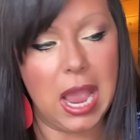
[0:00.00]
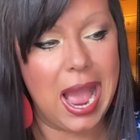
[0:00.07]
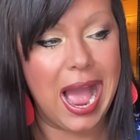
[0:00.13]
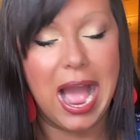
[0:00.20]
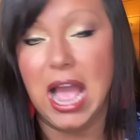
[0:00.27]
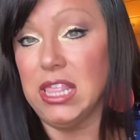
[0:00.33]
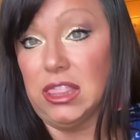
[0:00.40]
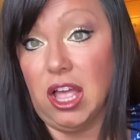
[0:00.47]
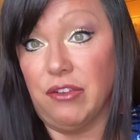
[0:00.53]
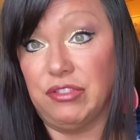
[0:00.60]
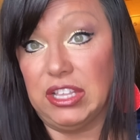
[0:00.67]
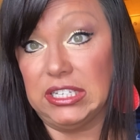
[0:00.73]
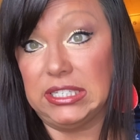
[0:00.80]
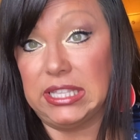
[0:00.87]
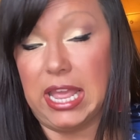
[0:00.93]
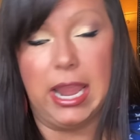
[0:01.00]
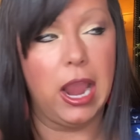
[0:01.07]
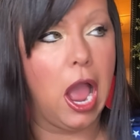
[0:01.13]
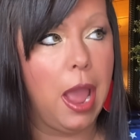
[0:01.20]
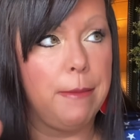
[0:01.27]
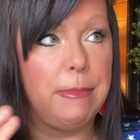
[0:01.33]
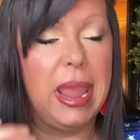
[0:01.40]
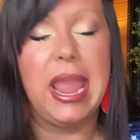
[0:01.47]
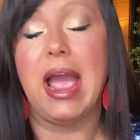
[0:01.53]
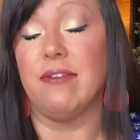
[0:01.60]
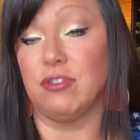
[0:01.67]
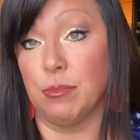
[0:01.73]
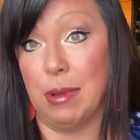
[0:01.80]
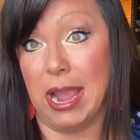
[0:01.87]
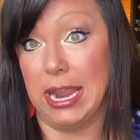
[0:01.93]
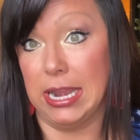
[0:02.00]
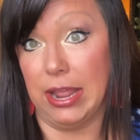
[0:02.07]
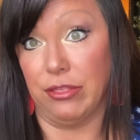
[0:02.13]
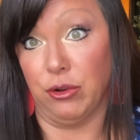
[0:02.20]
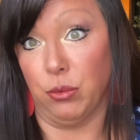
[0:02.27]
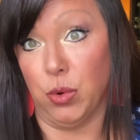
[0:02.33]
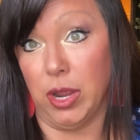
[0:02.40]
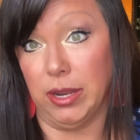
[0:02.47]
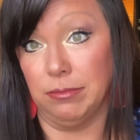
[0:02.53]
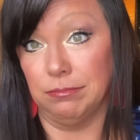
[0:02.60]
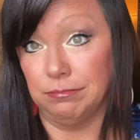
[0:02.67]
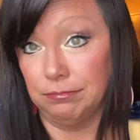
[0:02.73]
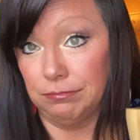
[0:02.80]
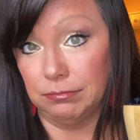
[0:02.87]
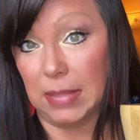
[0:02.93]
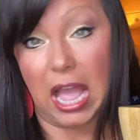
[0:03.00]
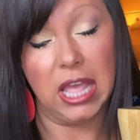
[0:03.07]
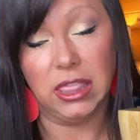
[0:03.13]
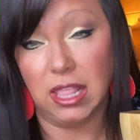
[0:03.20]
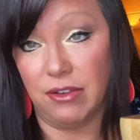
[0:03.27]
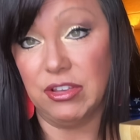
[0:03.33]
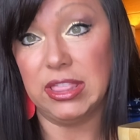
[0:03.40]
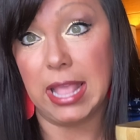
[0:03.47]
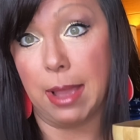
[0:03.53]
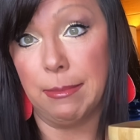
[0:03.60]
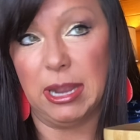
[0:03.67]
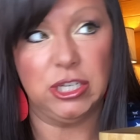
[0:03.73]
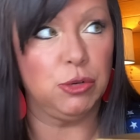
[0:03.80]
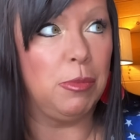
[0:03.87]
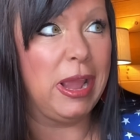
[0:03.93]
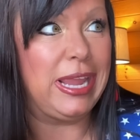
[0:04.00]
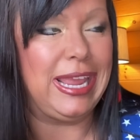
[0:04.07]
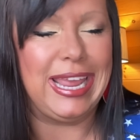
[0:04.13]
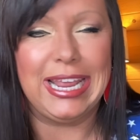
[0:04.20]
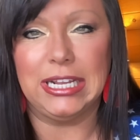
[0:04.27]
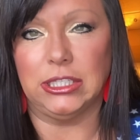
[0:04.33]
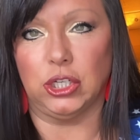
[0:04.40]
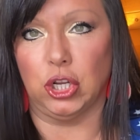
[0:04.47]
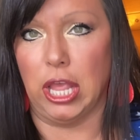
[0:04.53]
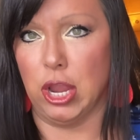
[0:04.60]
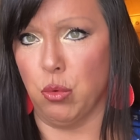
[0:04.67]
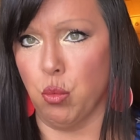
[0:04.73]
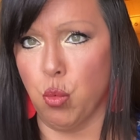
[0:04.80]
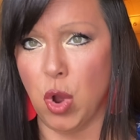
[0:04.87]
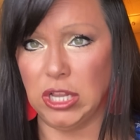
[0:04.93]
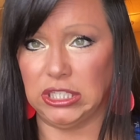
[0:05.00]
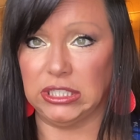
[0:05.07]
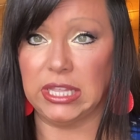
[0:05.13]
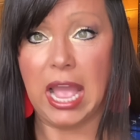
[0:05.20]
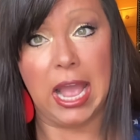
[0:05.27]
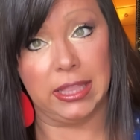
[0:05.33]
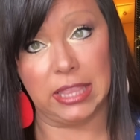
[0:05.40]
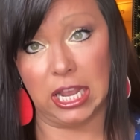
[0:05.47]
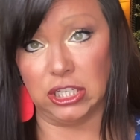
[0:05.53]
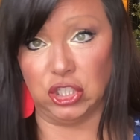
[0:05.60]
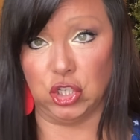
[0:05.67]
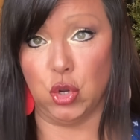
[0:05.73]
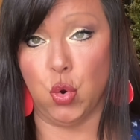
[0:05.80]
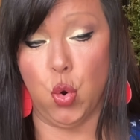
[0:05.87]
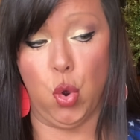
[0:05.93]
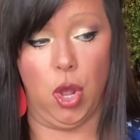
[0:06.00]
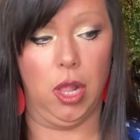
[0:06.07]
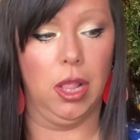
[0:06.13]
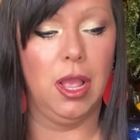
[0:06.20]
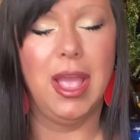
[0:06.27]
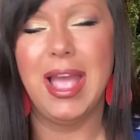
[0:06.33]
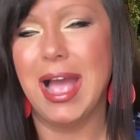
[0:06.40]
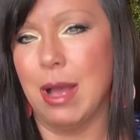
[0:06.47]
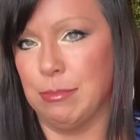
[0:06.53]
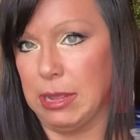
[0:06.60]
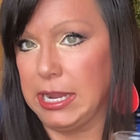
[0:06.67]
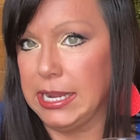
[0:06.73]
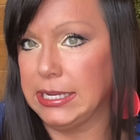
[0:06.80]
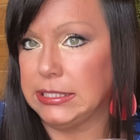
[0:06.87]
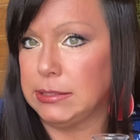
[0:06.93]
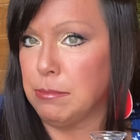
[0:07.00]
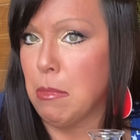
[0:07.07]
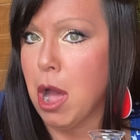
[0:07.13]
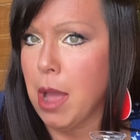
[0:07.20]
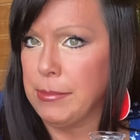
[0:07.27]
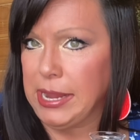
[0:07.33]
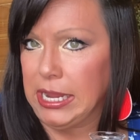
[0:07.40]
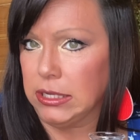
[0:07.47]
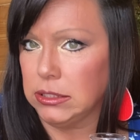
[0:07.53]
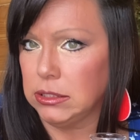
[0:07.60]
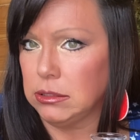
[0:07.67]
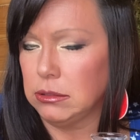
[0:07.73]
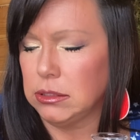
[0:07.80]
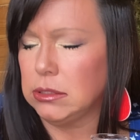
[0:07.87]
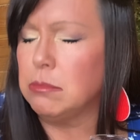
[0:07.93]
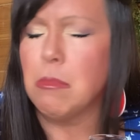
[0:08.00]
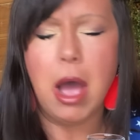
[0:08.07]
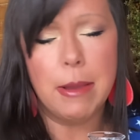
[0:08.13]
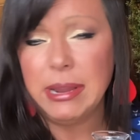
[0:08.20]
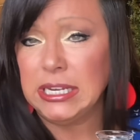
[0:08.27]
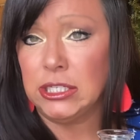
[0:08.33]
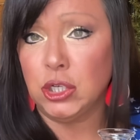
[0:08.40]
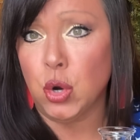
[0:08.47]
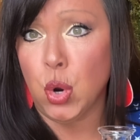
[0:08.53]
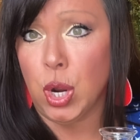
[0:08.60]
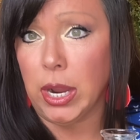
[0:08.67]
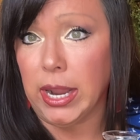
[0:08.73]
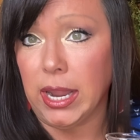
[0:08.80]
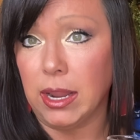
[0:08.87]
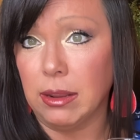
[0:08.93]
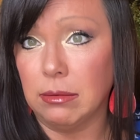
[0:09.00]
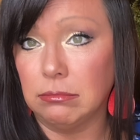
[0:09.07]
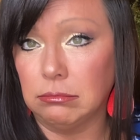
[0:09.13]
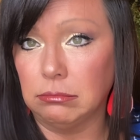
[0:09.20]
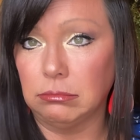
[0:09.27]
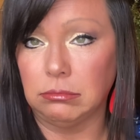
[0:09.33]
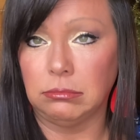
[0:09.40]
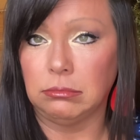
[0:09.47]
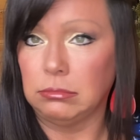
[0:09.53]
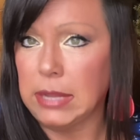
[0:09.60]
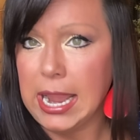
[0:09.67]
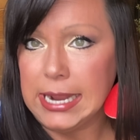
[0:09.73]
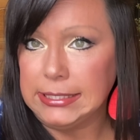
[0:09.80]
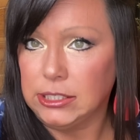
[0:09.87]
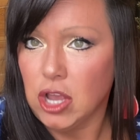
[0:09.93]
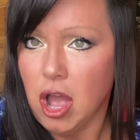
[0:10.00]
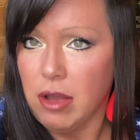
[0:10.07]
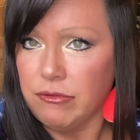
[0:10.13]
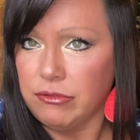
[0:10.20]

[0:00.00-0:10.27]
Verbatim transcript: I love this thing. I may have to buy another one. I love it that much. My kids are like, what's that? That's cool. I'm like, it's mommy's. It's mommy's toy. Hands off.